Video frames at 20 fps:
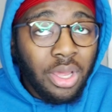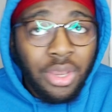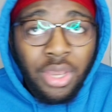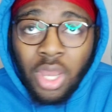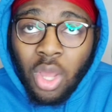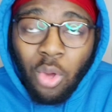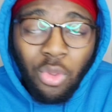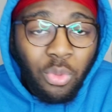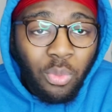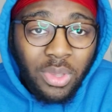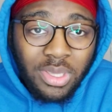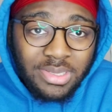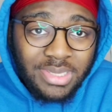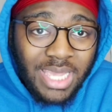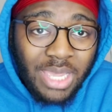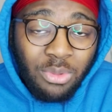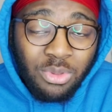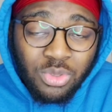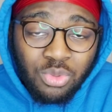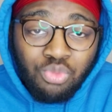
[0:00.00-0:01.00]
No other word to
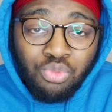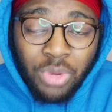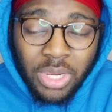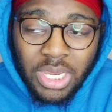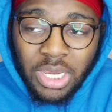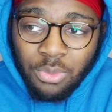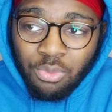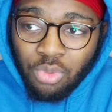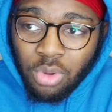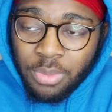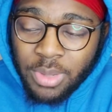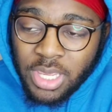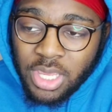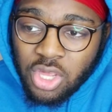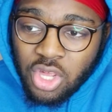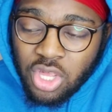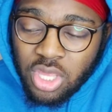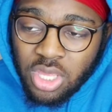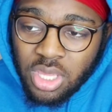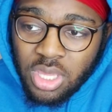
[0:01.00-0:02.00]
say, it was really
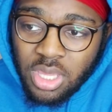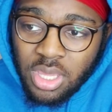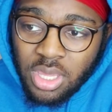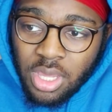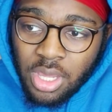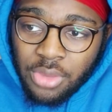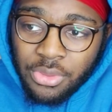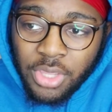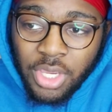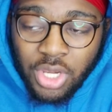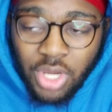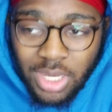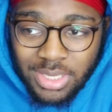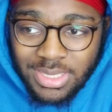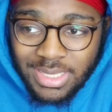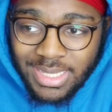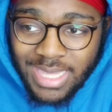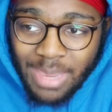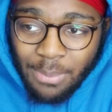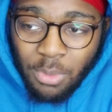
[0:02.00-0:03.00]
rubbish. The
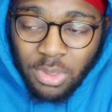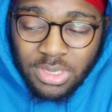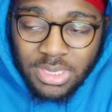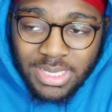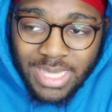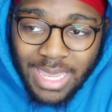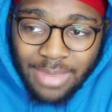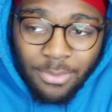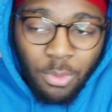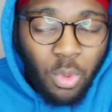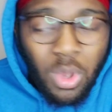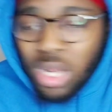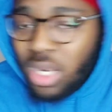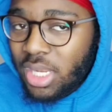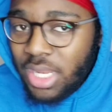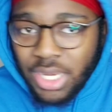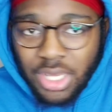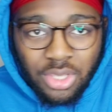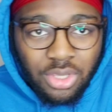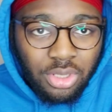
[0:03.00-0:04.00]
United game, once again, we
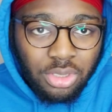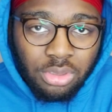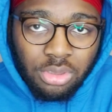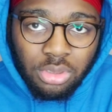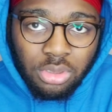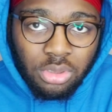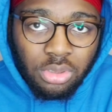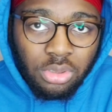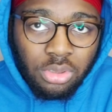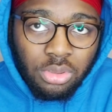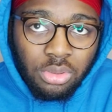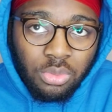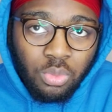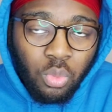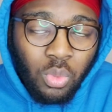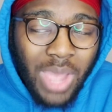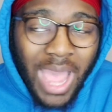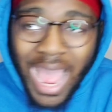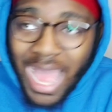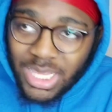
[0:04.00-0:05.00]
weren't clinical
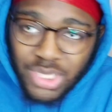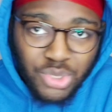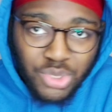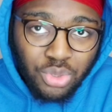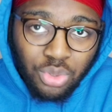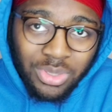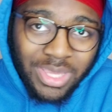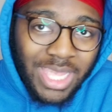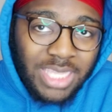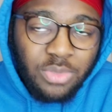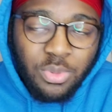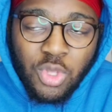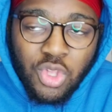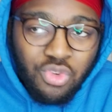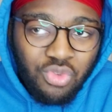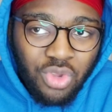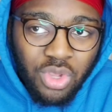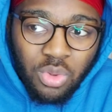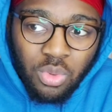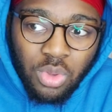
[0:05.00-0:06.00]
at all. Yes, we
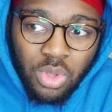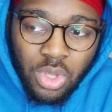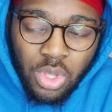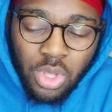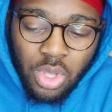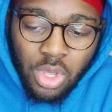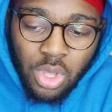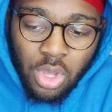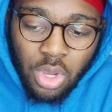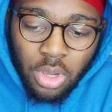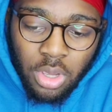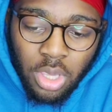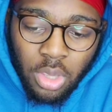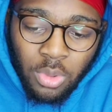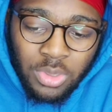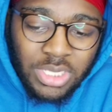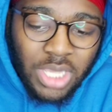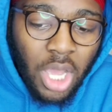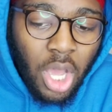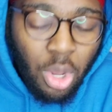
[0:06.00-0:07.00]
drew.
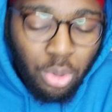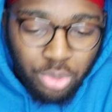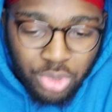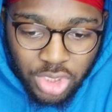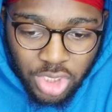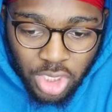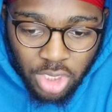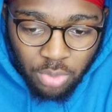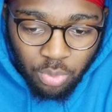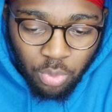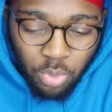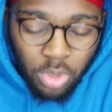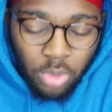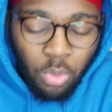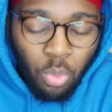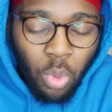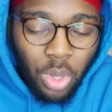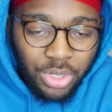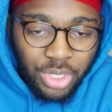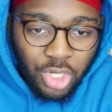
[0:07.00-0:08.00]
It was our own doing. We
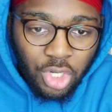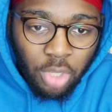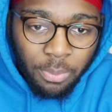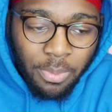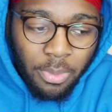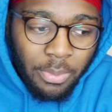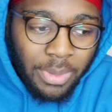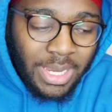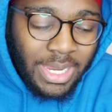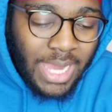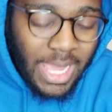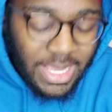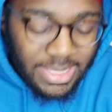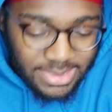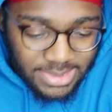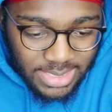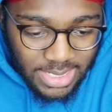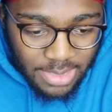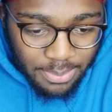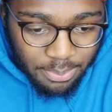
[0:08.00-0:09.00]
were 1-0 up and we let it
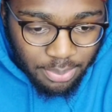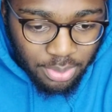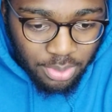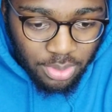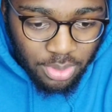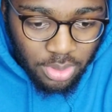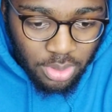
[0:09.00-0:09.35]
slip.